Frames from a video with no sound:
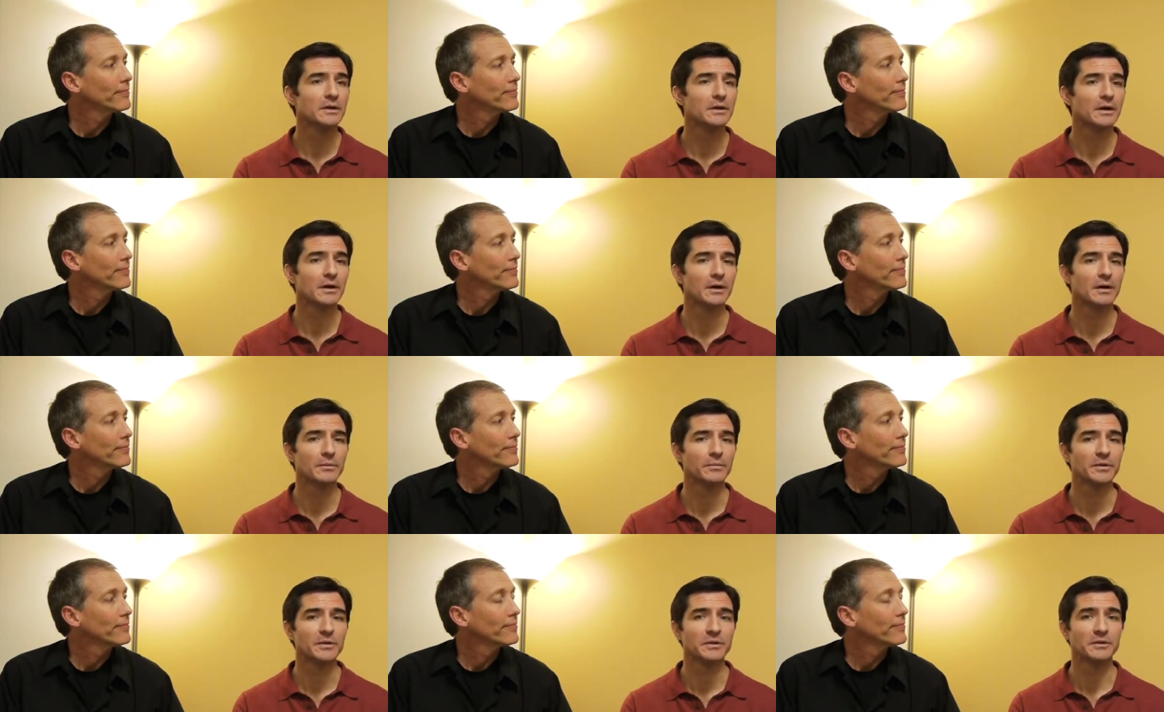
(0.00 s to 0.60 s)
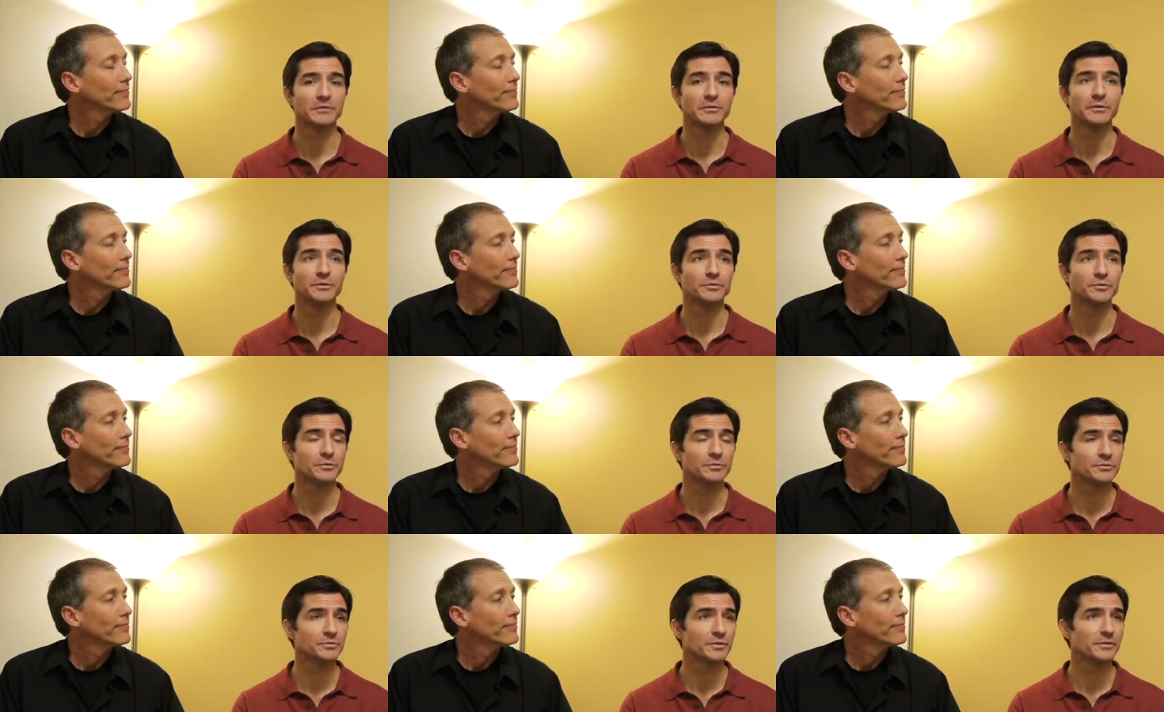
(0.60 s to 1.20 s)
Speaker 1: um,
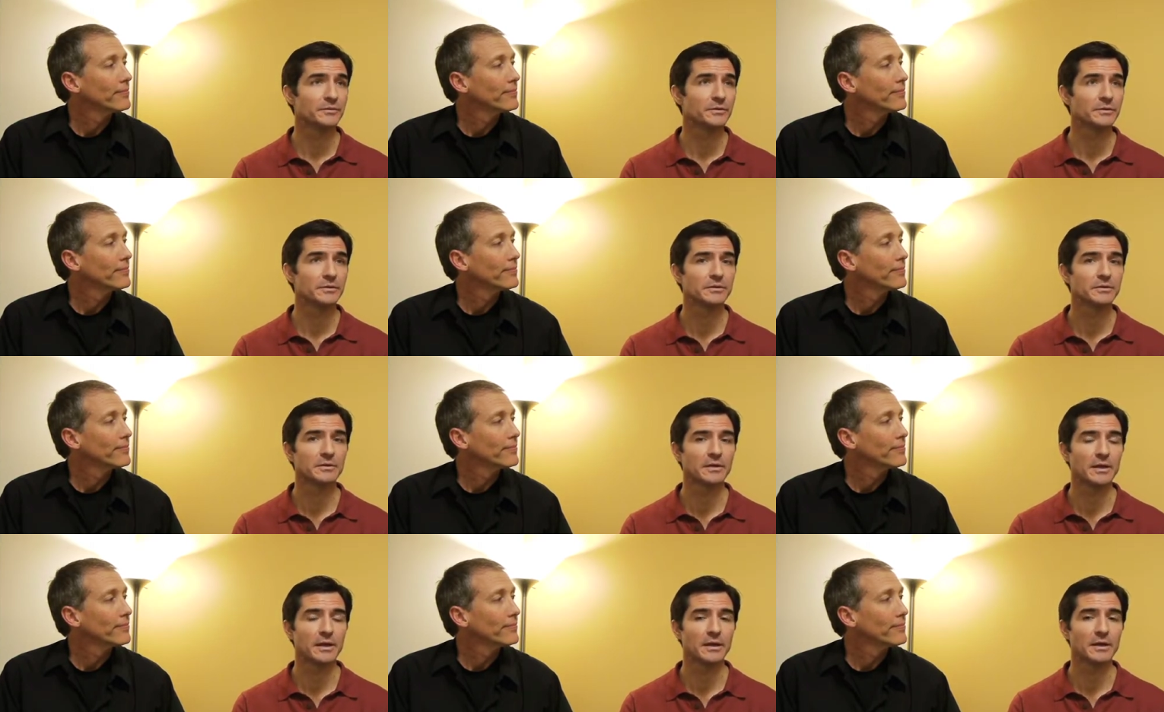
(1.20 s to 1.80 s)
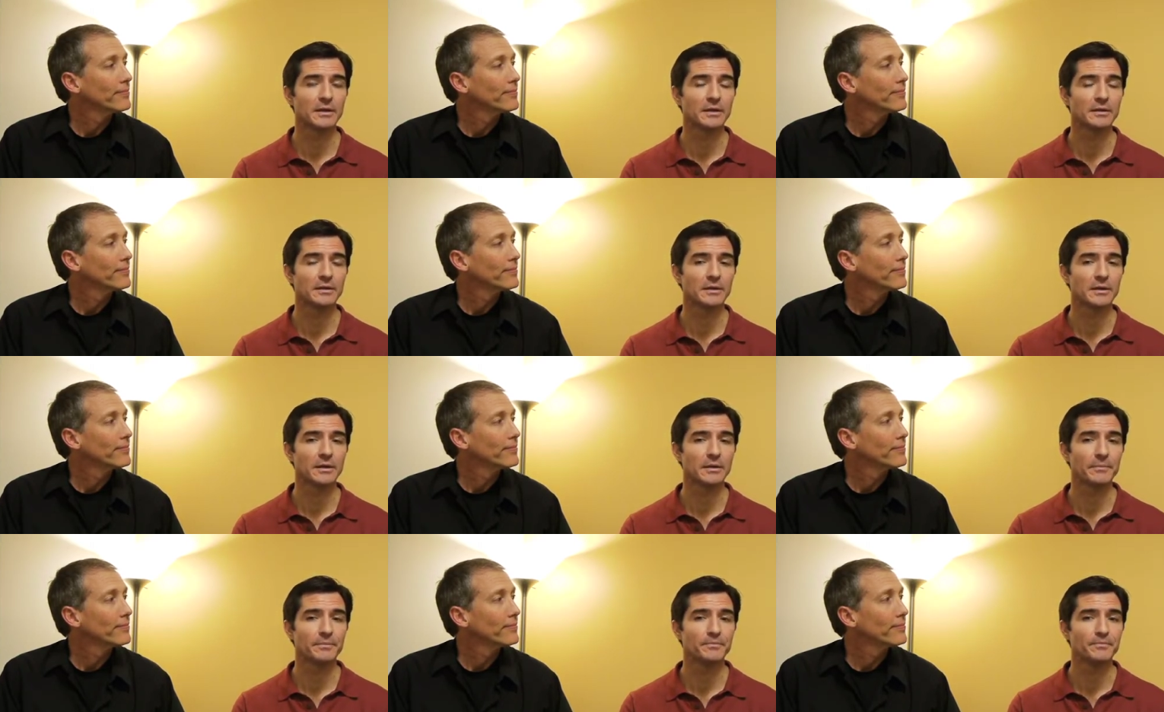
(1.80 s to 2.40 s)
individual driven, and
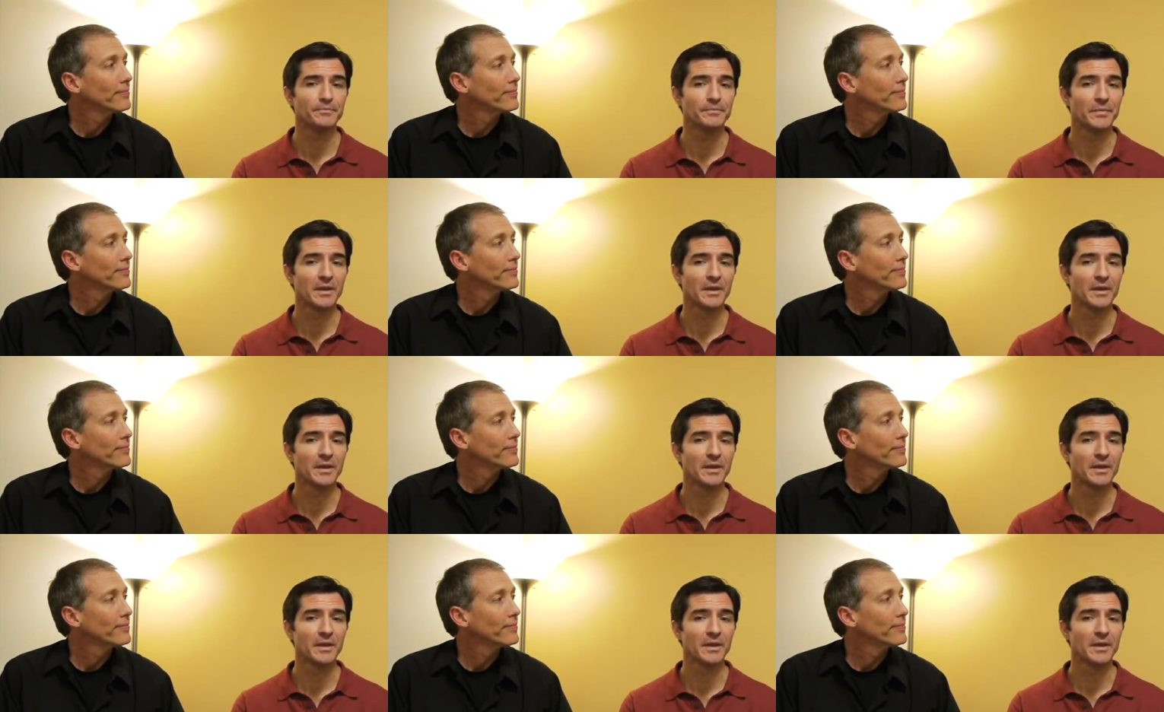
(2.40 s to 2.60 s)
um,